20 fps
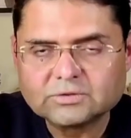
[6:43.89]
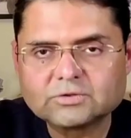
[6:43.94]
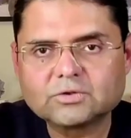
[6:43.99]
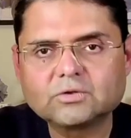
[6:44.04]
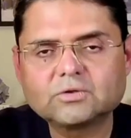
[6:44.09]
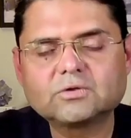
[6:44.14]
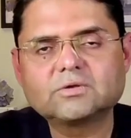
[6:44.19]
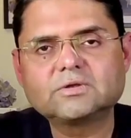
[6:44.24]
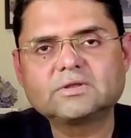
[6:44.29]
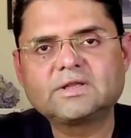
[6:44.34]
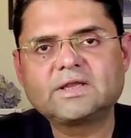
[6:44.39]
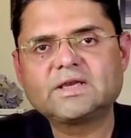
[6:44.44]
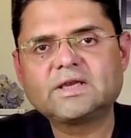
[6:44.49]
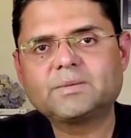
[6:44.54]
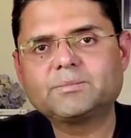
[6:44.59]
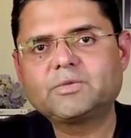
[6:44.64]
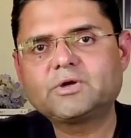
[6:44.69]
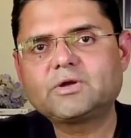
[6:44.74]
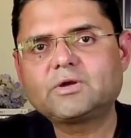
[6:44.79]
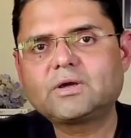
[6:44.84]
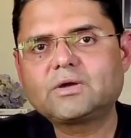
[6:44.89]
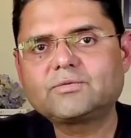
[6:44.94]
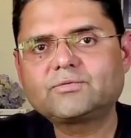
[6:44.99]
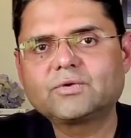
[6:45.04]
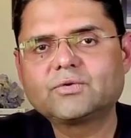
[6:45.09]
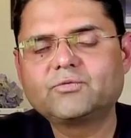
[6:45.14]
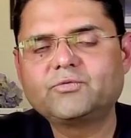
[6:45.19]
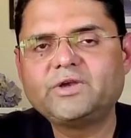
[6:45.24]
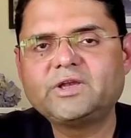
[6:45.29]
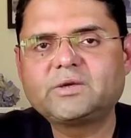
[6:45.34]
So the number
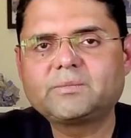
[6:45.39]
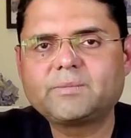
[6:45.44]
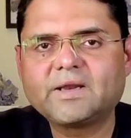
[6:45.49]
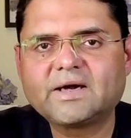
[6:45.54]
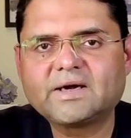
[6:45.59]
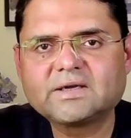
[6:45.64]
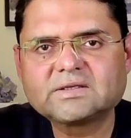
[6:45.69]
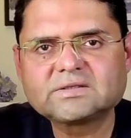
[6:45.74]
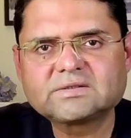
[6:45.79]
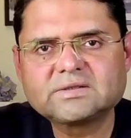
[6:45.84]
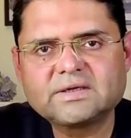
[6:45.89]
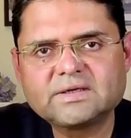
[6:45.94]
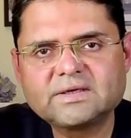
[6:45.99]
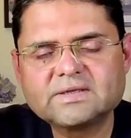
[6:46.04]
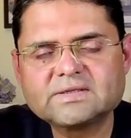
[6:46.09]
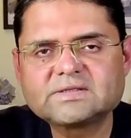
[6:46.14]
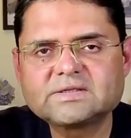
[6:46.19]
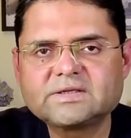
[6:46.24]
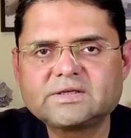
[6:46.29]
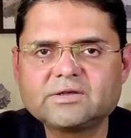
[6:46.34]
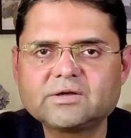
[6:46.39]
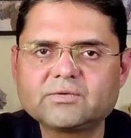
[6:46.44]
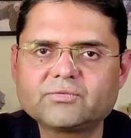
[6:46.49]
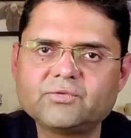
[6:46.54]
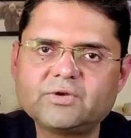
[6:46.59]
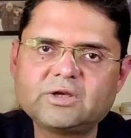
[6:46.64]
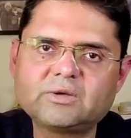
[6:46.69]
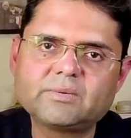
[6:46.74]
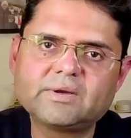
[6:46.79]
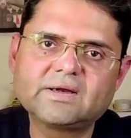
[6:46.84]
of wheat plants, the density
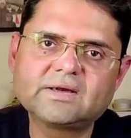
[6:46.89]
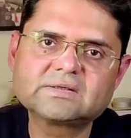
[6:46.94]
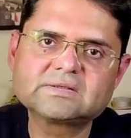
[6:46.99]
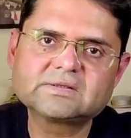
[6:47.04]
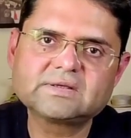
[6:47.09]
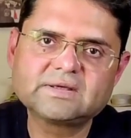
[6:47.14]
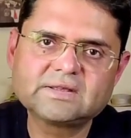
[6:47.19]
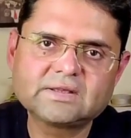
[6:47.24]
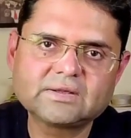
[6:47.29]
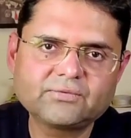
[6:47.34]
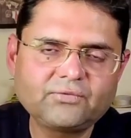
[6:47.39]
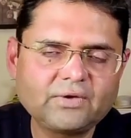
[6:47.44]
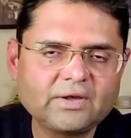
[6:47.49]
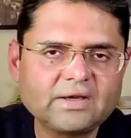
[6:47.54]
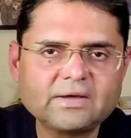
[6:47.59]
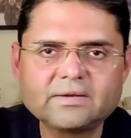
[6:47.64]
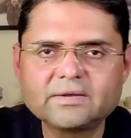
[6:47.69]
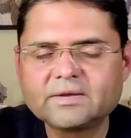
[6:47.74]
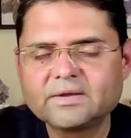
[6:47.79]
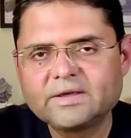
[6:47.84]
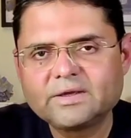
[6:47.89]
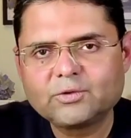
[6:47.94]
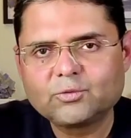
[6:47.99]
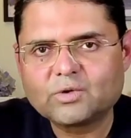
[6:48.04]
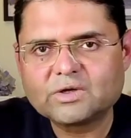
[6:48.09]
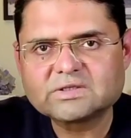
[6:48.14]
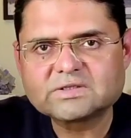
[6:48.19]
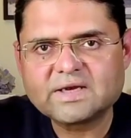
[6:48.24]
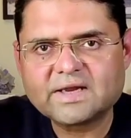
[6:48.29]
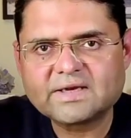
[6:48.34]
of wheat plants in the field
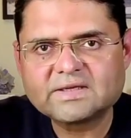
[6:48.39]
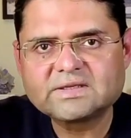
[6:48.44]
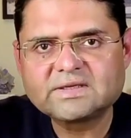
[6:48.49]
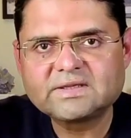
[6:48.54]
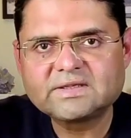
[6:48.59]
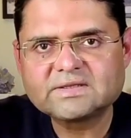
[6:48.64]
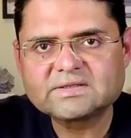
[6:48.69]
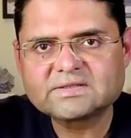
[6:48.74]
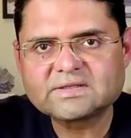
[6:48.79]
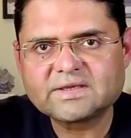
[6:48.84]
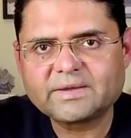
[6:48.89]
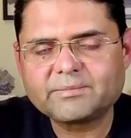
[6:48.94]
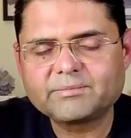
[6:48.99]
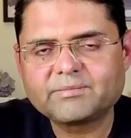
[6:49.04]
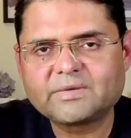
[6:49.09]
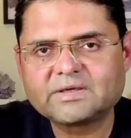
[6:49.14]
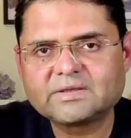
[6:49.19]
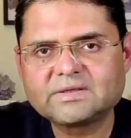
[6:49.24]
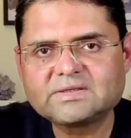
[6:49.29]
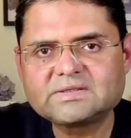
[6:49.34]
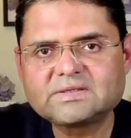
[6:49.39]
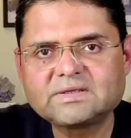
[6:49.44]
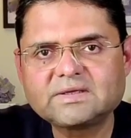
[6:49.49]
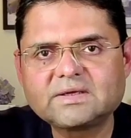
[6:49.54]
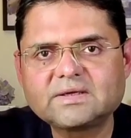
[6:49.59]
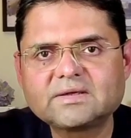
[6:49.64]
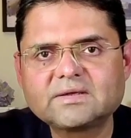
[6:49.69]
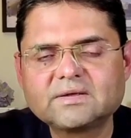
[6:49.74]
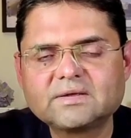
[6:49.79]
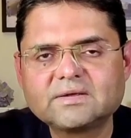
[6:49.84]
was largely the same, but this
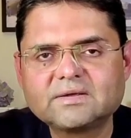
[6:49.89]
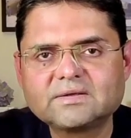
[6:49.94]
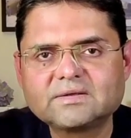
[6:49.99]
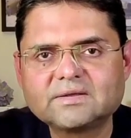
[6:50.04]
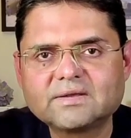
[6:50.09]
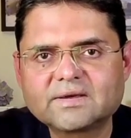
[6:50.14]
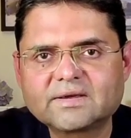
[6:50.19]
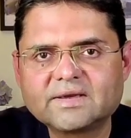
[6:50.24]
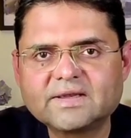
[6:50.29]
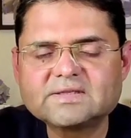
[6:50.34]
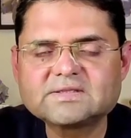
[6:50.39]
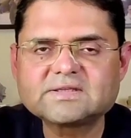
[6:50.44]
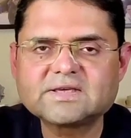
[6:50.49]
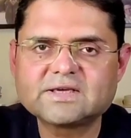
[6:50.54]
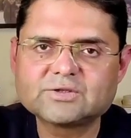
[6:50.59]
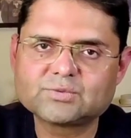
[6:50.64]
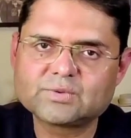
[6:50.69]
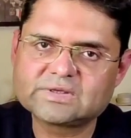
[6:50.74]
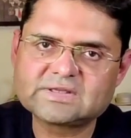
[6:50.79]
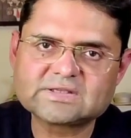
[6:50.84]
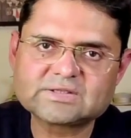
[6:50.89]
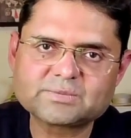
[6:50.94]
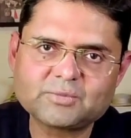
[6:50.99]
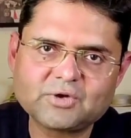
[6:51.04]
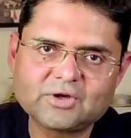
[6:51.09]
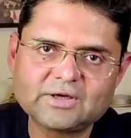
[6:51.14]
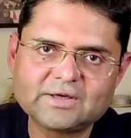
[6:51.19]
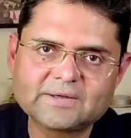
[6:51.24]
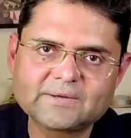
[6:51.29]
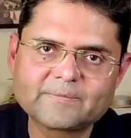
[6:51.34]
year the grain size was
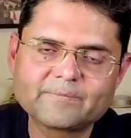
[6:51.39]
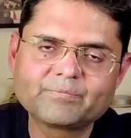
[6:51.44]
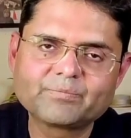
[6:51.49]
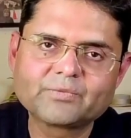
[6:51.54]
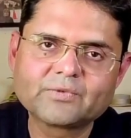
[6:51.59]
smaller.